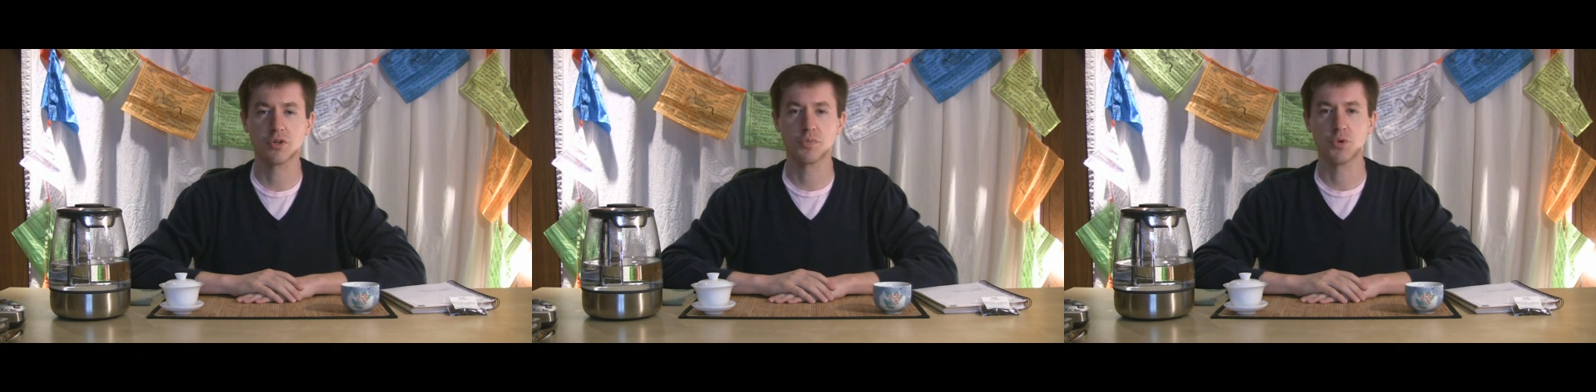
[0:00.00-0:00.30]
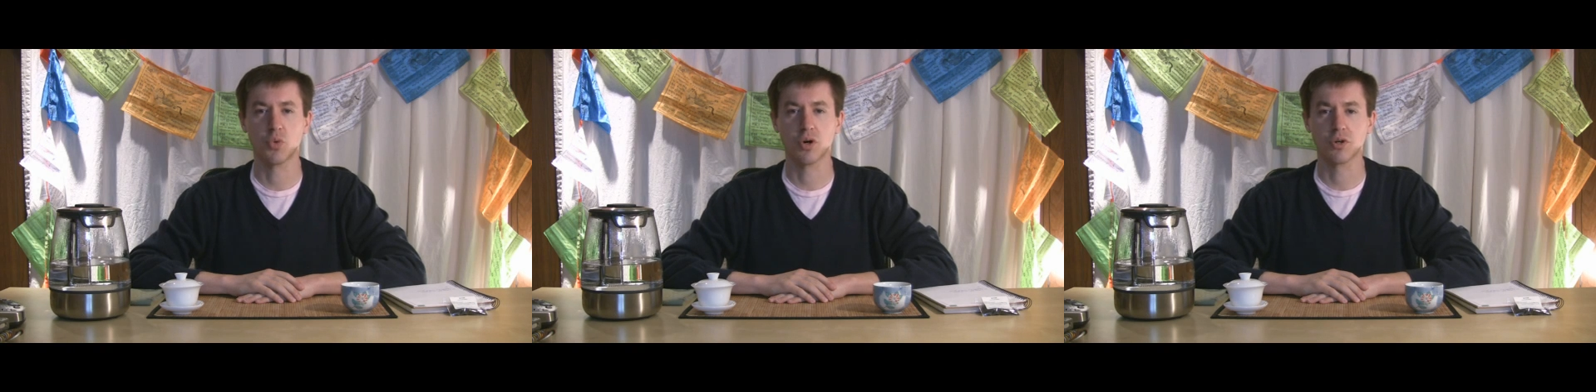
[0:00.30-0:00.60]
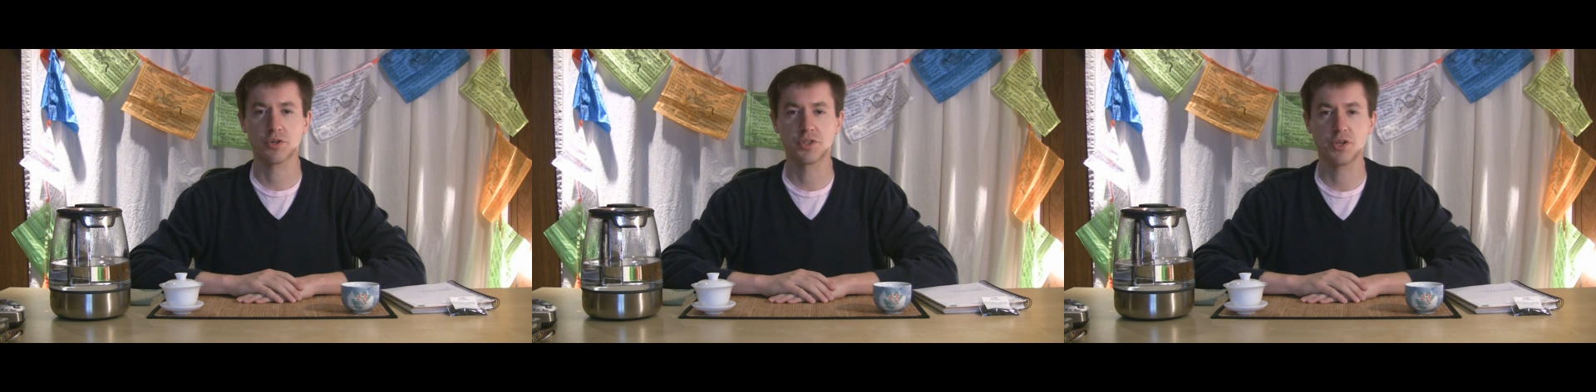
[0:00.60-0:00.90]
Welcome to
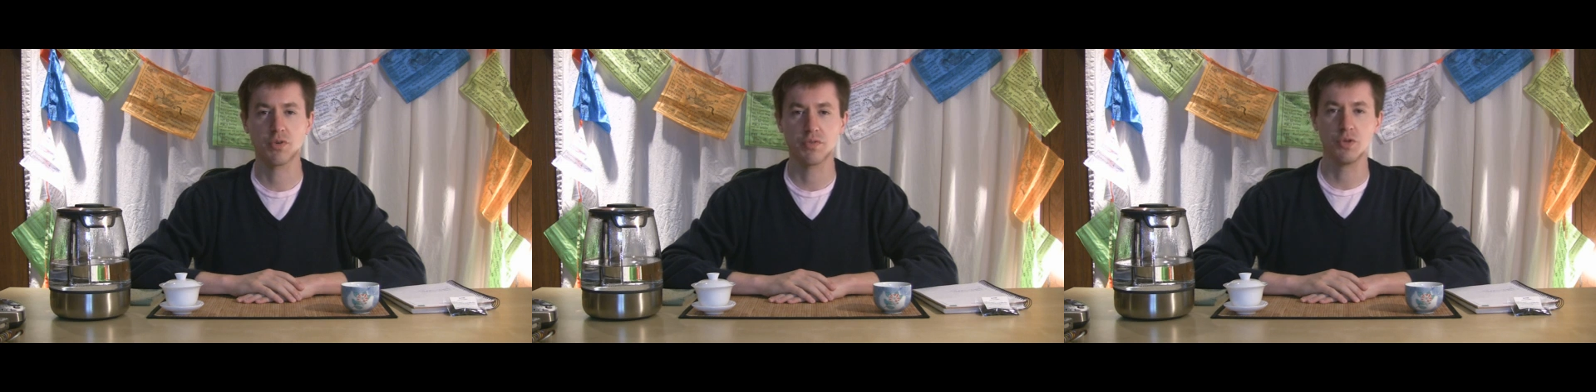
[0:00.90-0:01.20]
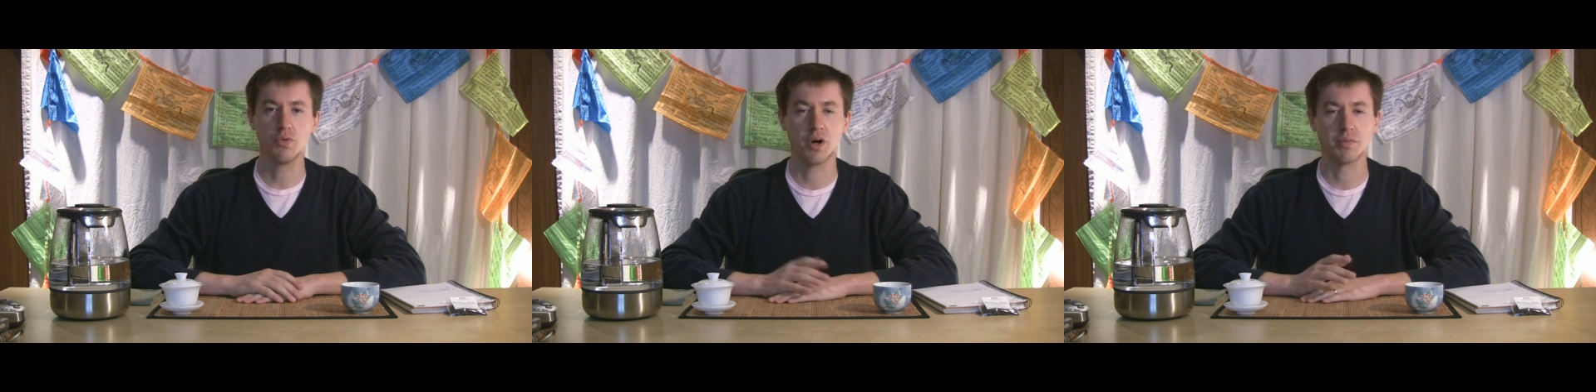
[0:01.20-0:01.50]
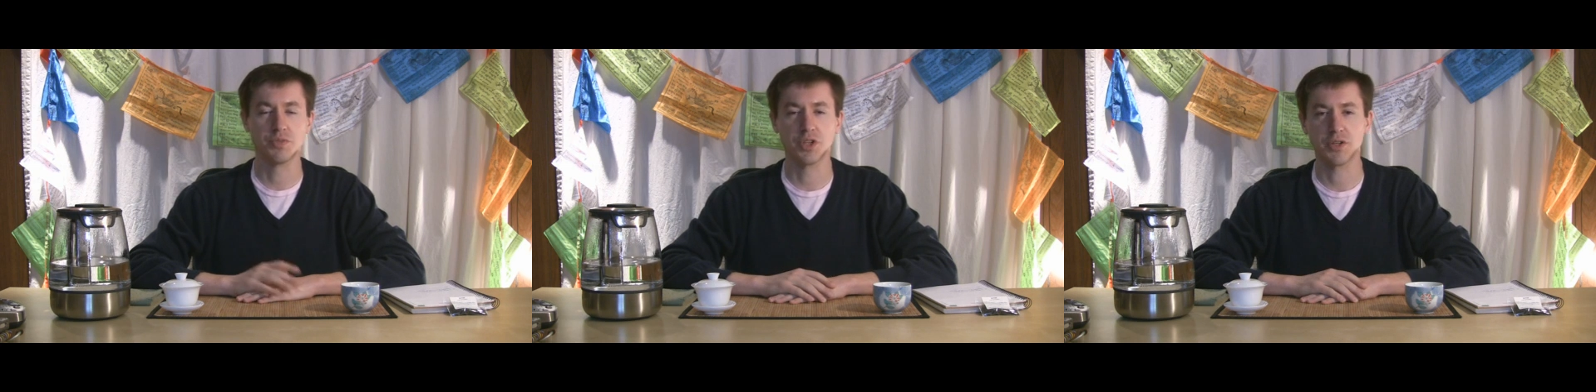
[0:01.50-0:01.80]
Walker Tea Review.
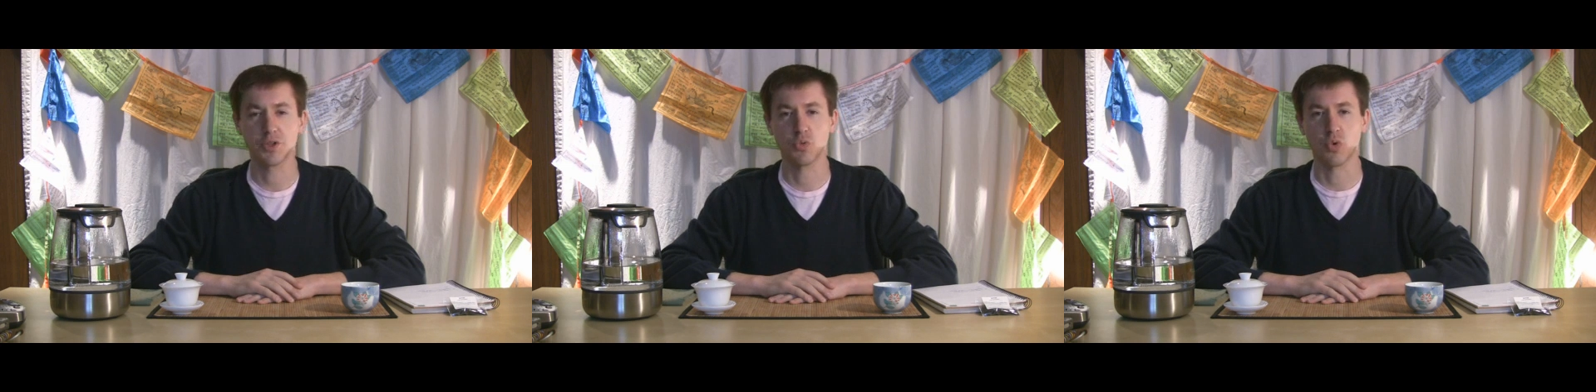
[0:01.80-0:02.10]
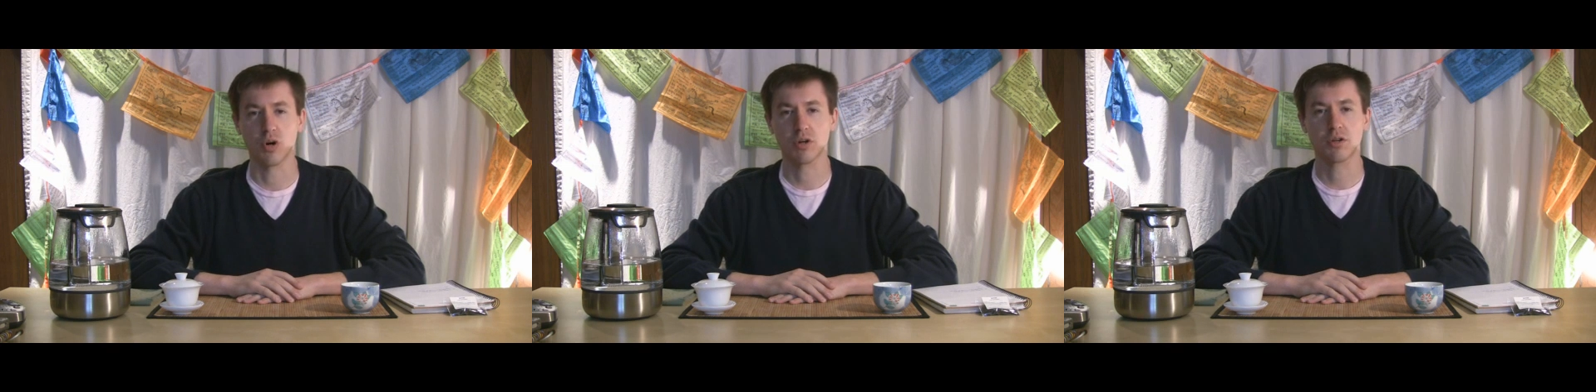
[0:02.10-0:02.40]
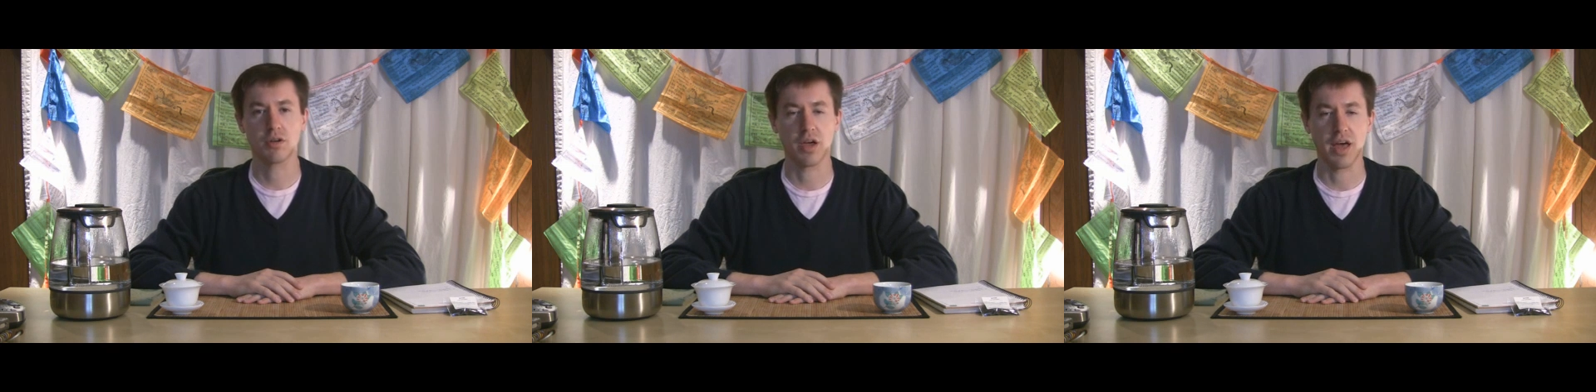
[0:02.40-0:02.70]
I'm Jason
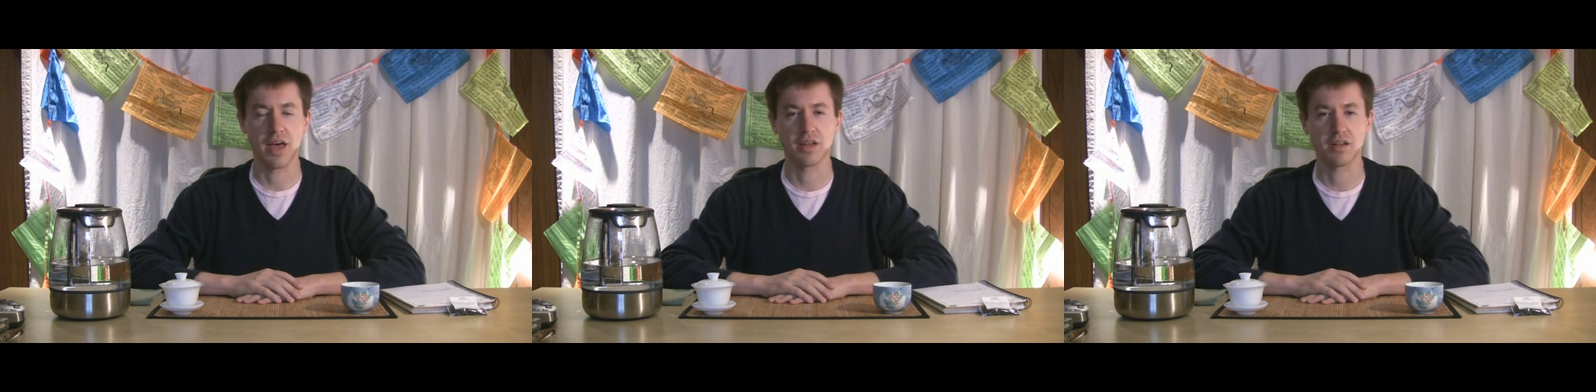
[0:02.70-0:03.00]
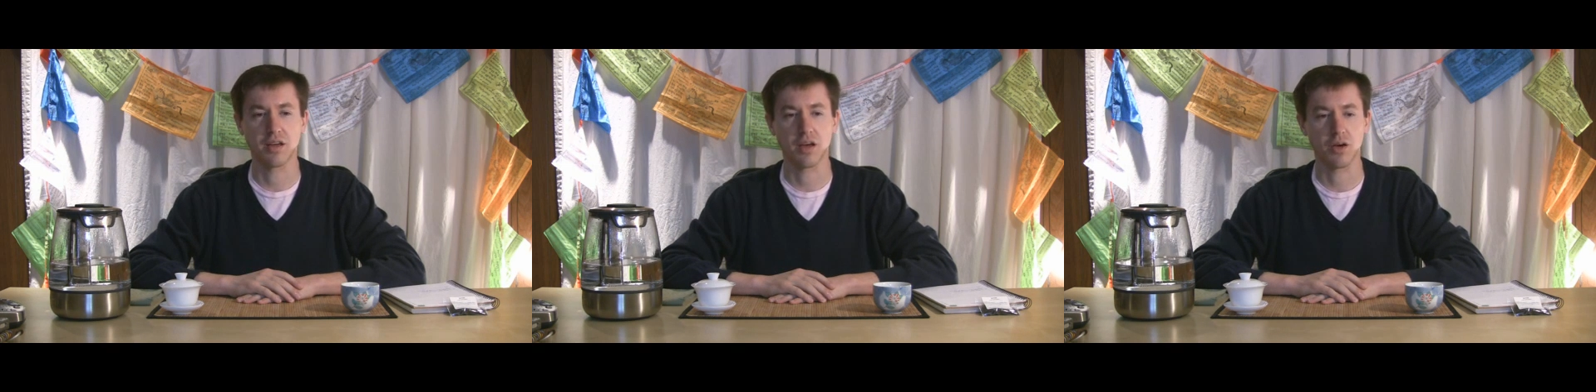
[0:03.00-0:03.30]
Walker, and